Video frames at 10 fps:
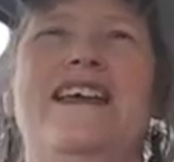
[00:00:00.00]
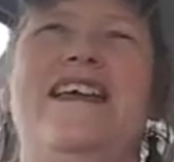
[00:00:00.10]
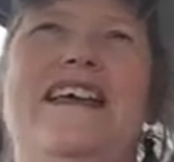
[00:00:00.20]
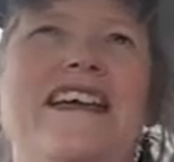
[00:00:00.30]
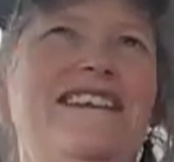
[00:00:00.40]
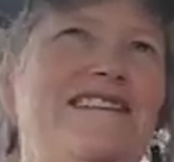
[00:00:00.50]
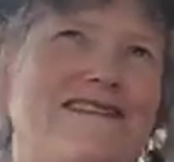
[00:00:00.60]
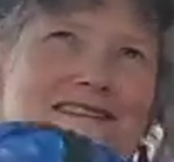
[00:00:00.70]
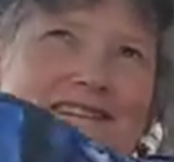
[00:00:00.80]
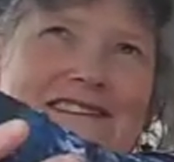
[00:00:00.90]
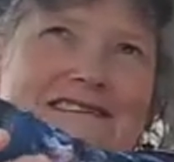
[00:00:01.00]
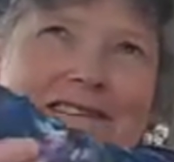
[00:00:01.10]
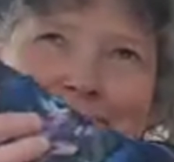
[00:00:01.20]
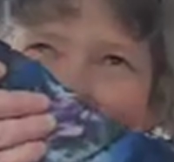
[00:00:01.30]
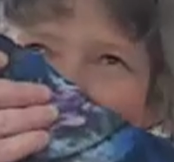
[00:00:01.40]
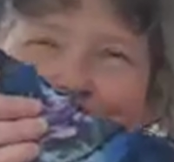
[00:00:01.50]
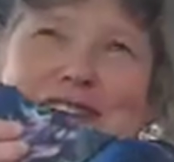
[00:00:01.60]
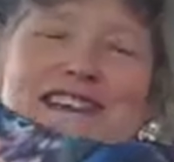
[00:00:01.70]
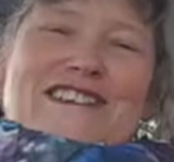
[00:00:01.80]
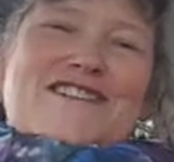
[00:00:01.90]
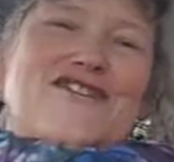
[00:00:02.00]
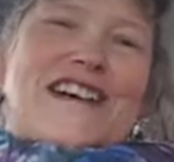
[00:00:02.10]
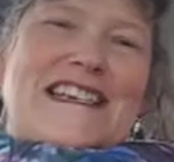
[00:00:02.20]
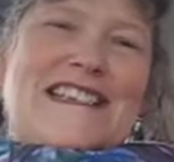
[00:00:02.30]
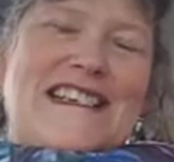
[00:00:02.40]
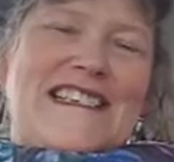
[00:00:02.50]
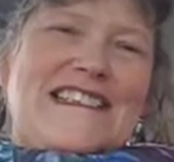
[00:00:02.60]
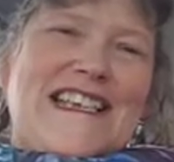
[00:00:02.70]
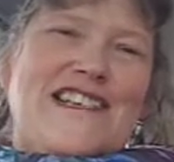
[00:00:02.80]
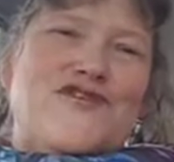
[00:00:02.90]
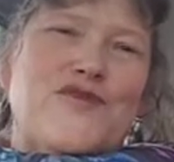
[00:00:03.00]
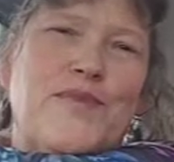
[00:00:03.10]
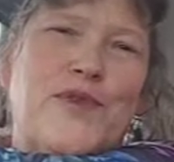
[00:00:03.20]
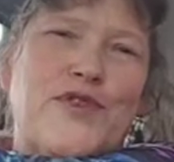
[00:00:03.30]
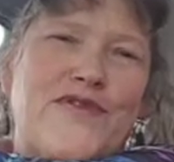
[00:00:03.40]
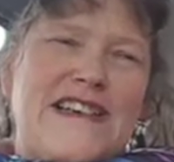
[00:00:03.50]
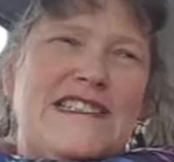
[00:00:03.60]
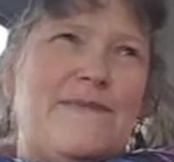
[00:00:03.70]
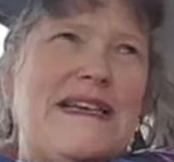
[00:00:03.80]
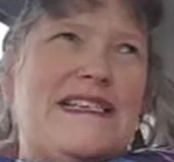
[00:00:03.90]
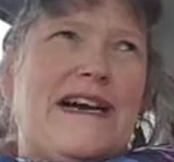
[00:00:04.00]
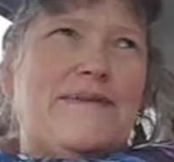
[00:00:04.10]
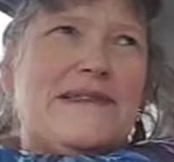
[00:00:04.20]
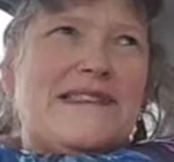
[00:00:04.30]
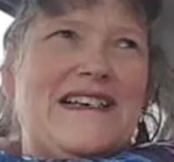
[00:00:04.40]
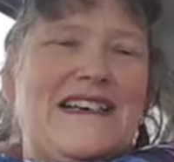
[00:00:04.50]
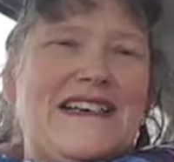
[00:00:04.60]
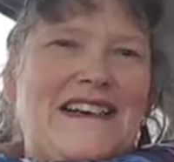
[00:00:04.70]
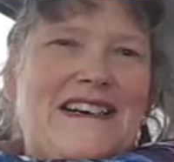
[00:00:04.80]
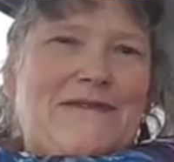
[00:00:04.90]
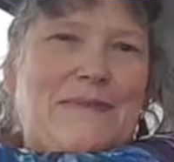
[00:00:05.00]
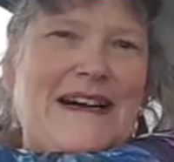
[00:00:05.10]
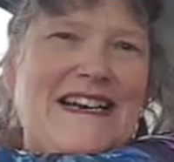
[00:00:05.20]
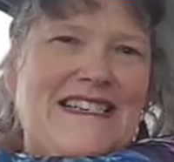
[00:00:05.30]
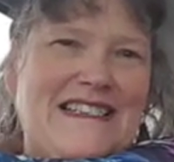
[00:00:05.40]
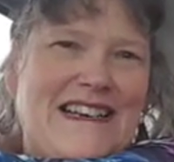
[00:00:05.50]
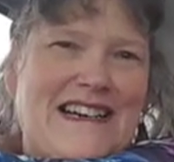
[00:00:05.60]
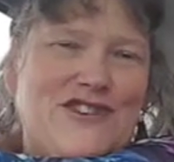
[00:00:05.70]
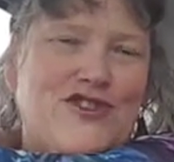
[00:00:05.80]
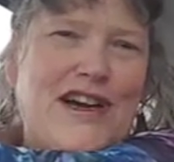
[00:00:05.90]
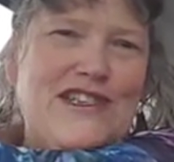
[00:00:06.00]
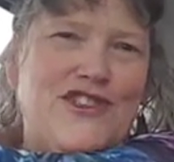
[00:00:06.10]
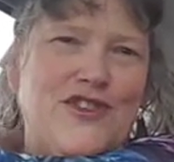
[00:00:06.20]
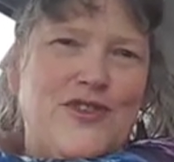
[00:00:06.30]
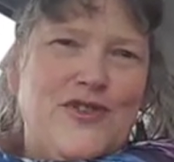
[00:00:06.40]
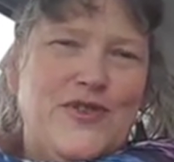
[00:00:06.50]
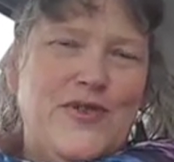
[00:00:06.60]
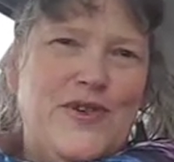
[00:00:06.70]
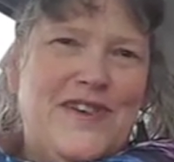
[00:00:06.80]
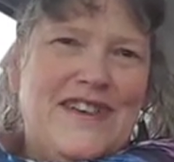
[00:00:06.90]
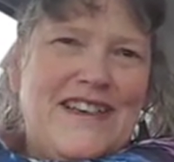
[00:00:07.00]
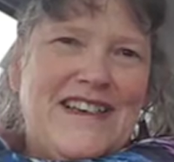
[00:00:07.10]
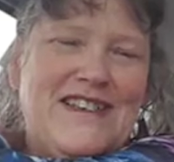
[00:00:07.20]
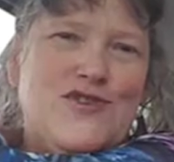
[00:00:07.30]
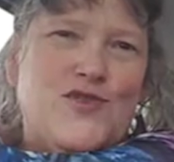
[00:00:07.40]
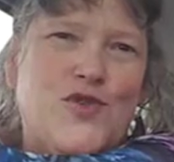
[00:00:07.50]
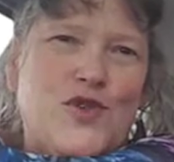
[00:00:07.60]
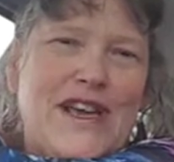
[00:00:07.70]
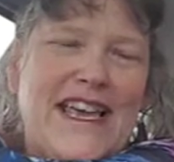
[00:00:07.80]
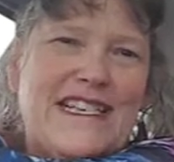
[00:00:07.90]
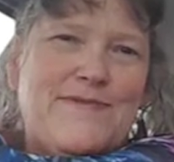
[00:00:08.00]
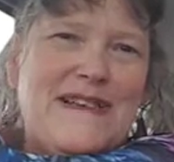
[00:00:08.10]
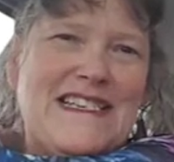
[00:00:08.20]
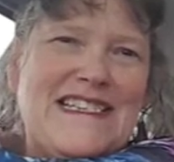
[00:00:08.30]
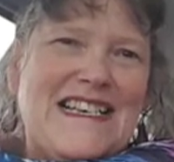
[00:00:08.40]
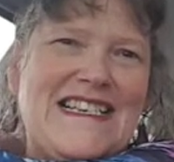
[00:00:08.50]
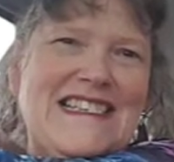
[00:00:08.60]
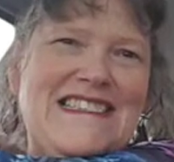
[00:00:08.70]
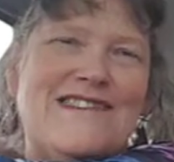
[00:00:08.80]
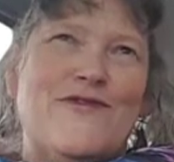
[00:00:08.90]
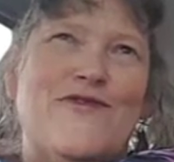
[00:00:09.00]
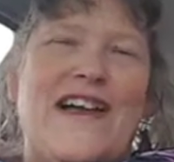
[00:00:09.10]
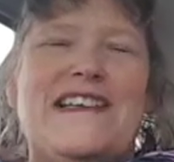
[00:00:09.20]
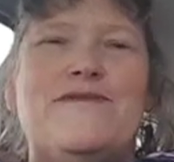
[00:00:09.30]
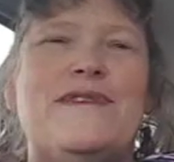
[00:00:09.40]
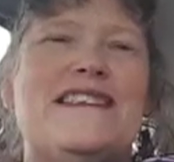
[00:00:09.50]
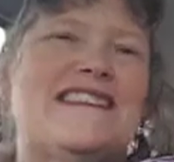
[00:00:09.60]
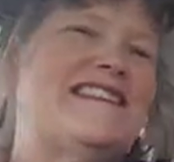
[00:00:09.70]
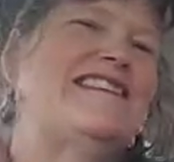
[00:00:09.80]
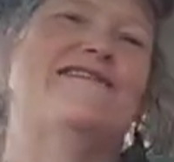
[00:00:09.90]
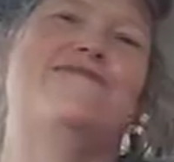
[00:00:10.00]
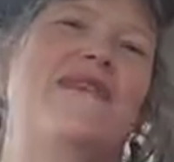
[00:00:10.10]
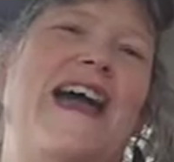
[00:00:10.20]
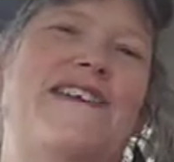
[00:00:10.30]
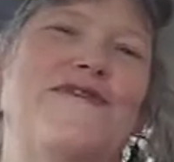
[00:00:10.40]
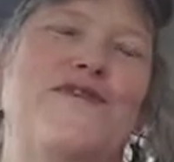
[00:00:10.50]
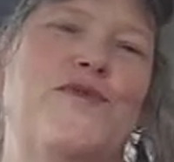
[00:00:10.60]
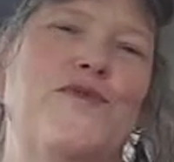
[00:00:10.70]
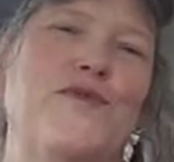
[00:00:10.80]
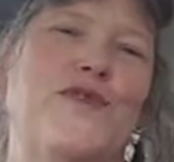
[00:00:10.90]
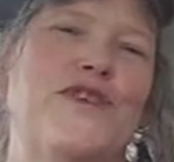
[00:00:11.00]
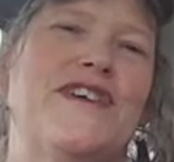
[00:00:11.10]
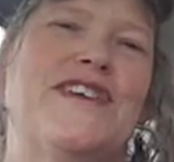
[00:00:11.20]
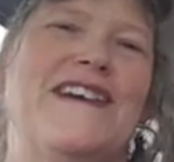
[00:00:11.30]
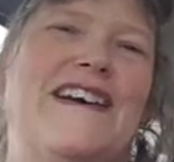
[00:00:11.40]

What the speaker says: and we're going to try and schedule more of these meetups, but trying to draw ex-witnesses or faded witnesses out of the woodwork